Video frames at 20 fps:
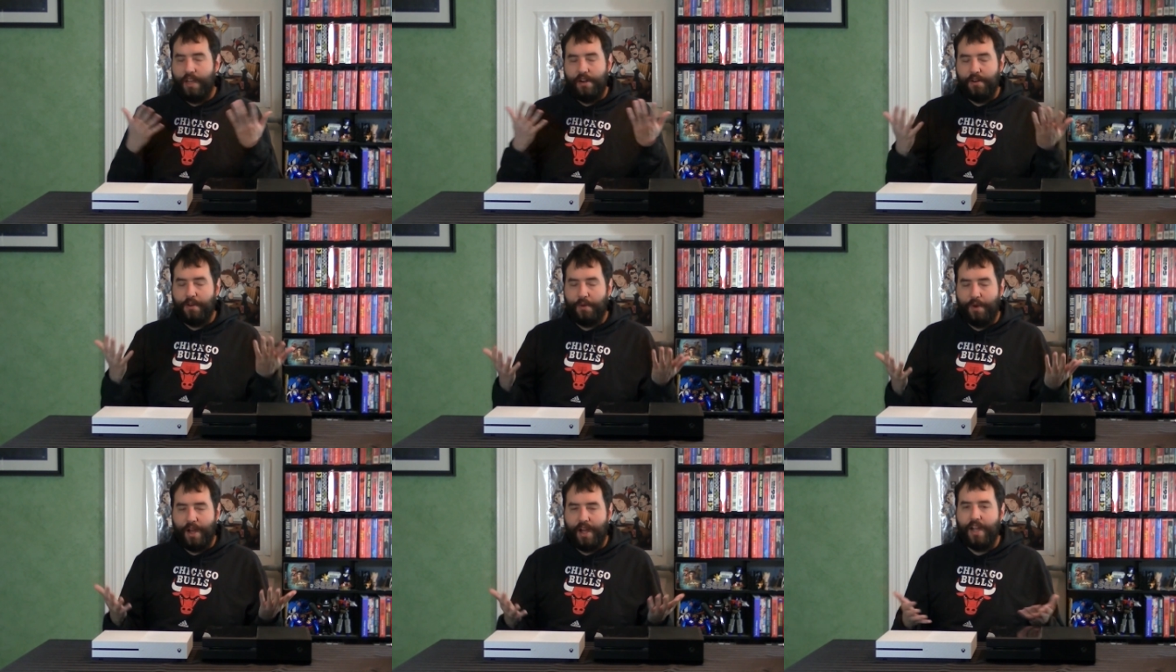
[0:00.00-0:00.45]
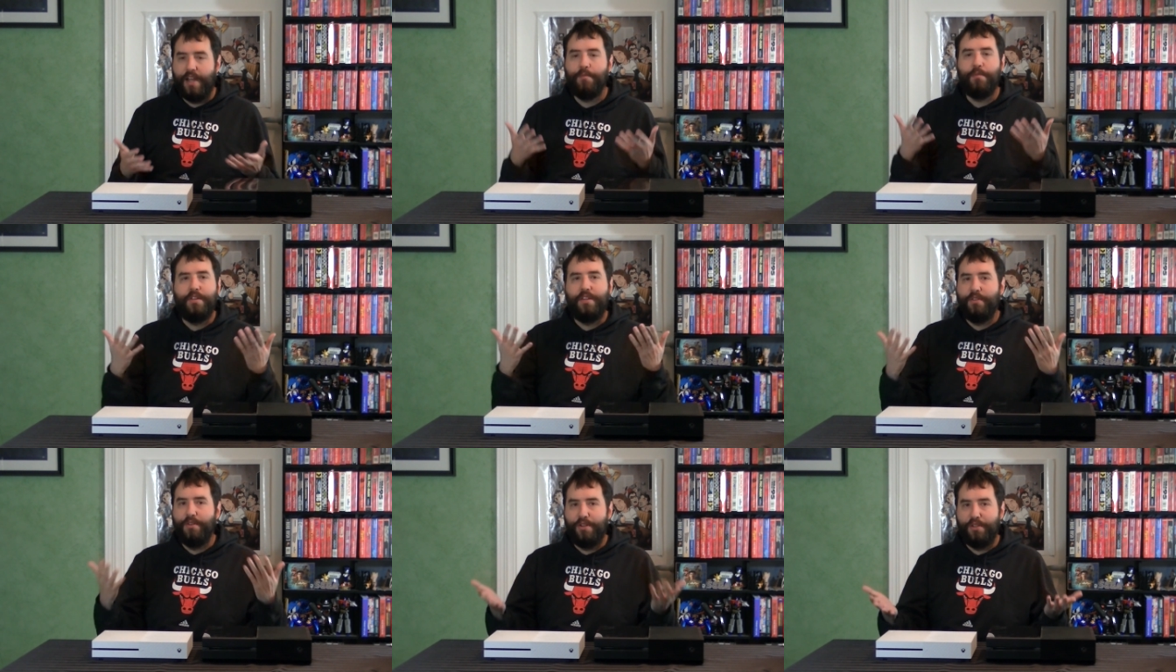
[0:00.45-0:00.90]
I don't know why,
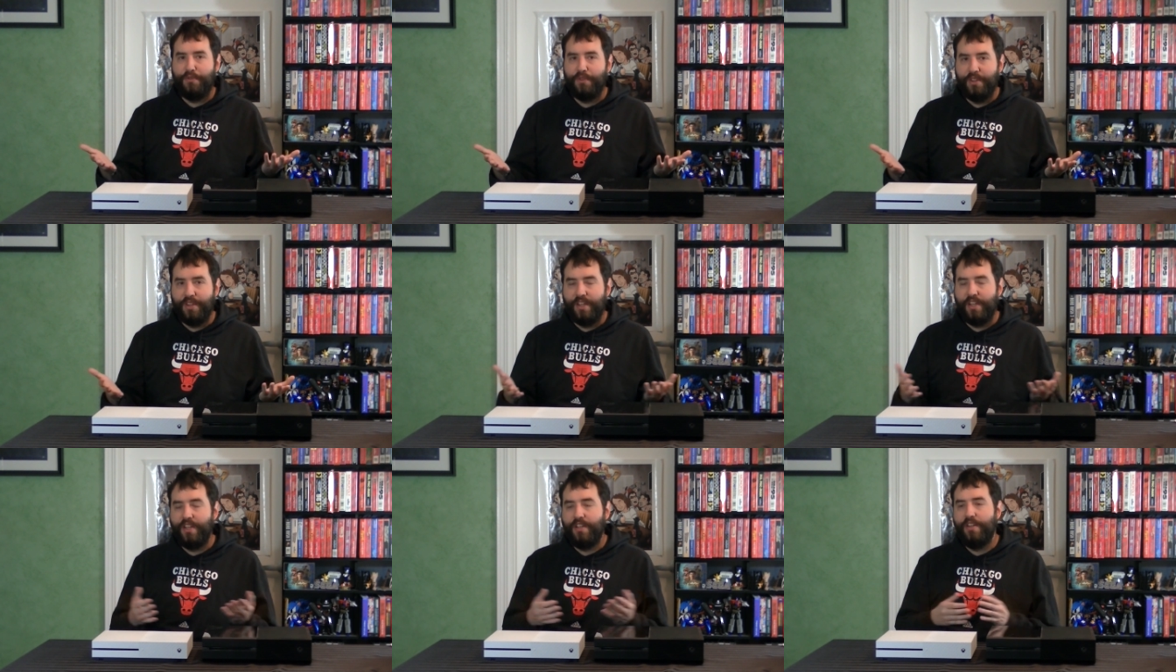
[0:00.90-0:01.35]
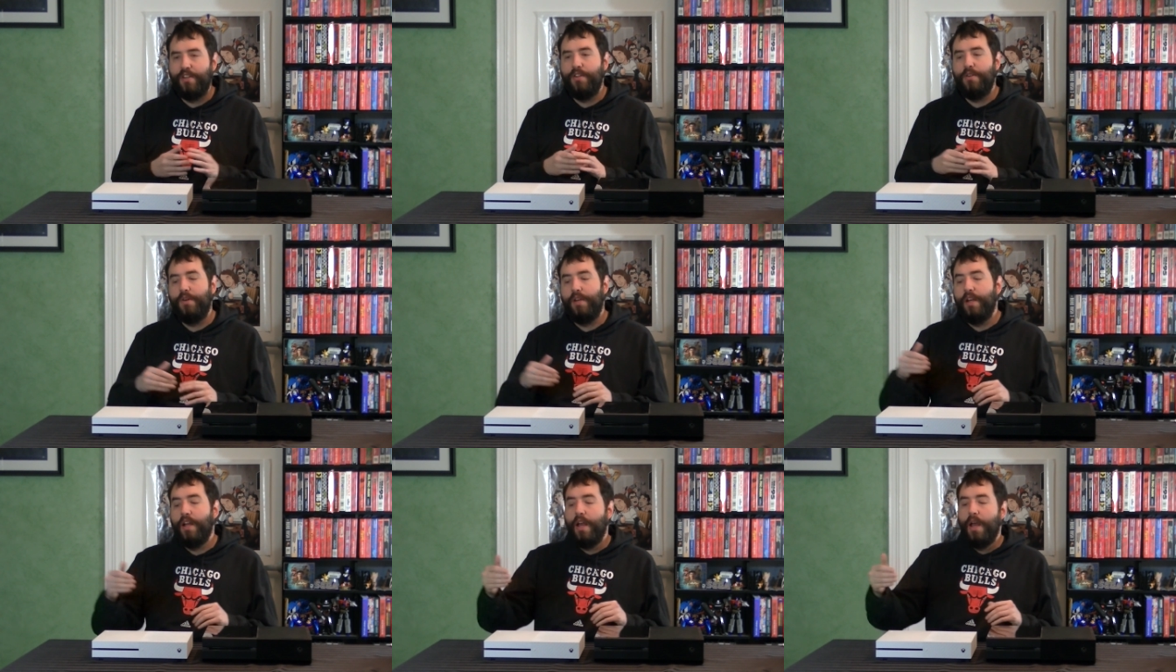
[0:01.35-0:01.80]
but you always feel the need to
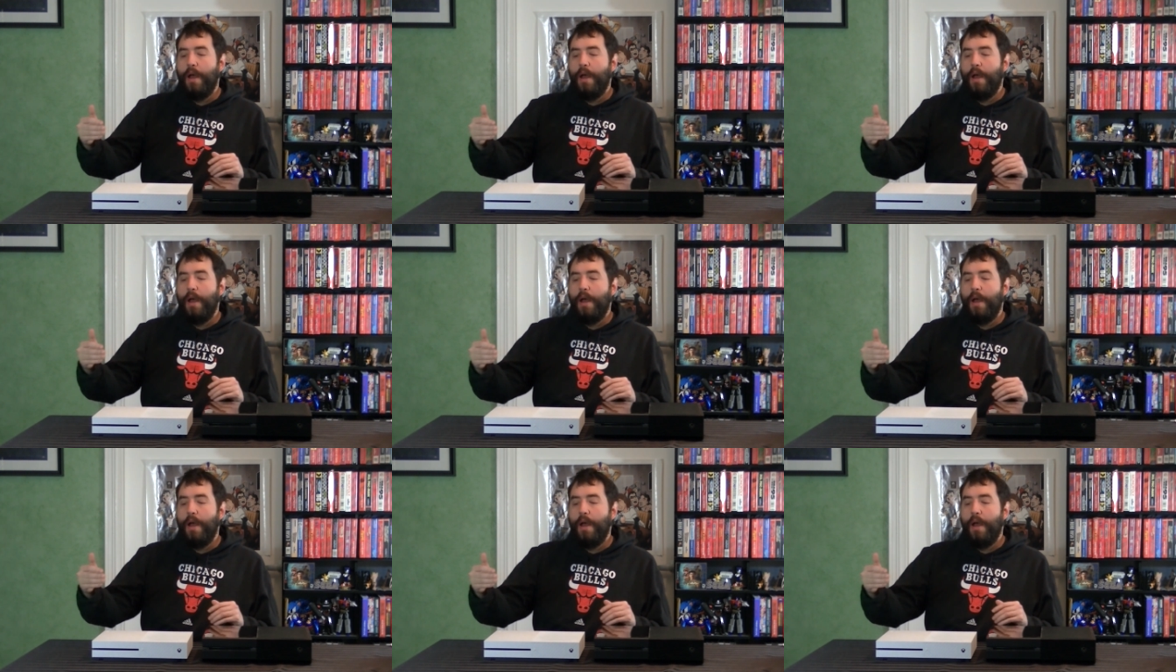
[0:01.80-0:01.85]
do it.